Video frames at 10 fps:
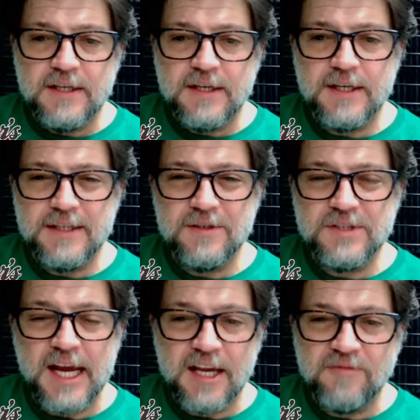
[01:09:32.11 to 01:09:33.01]
And
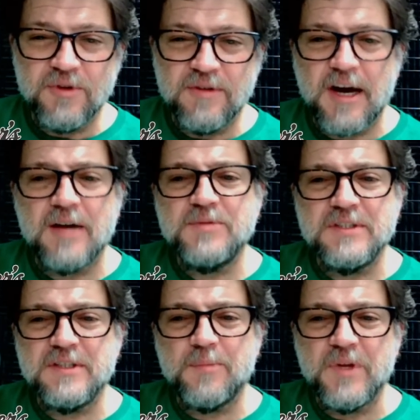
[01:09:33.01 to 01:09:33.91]
there's a handful of
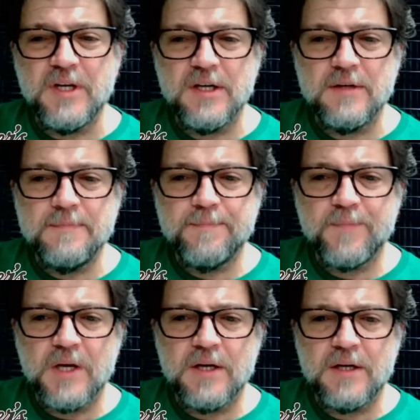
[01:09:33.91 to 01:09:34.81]
options up there,
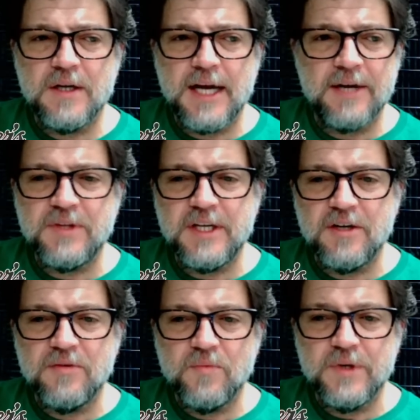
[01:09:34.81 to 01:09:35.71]
out
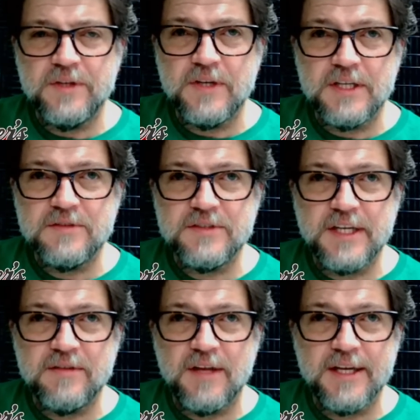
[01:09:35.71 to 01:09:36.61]
there with,
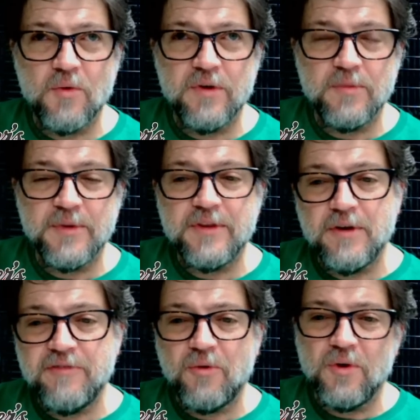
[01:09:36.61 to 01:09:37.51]
say, like going from a
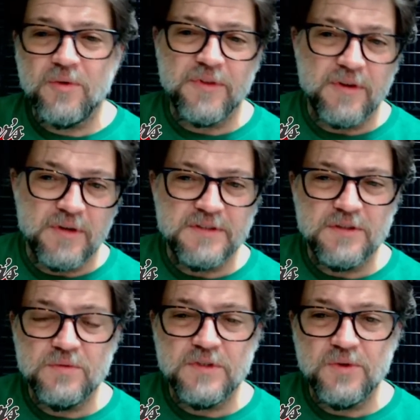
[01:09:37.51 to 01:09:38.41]
34 to a
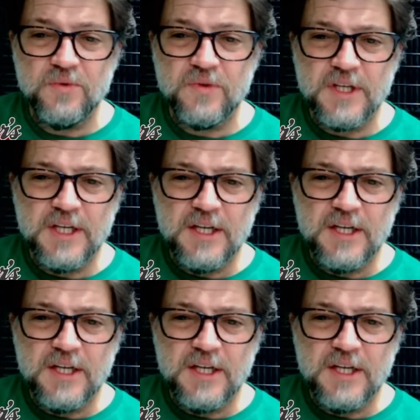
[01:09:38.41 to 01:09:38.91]
32 tooth.